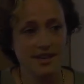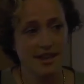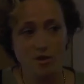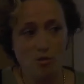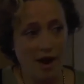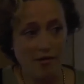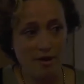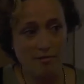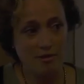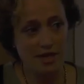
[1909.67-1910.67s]
Like, wow,
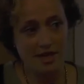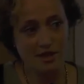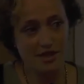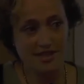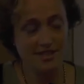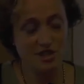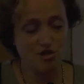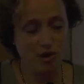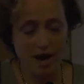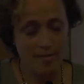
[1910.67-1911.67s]
I'm really good at
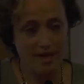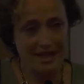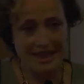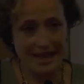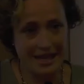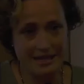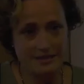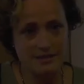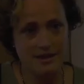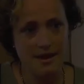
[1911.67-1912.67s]
describing
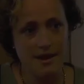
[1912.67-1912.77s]
things.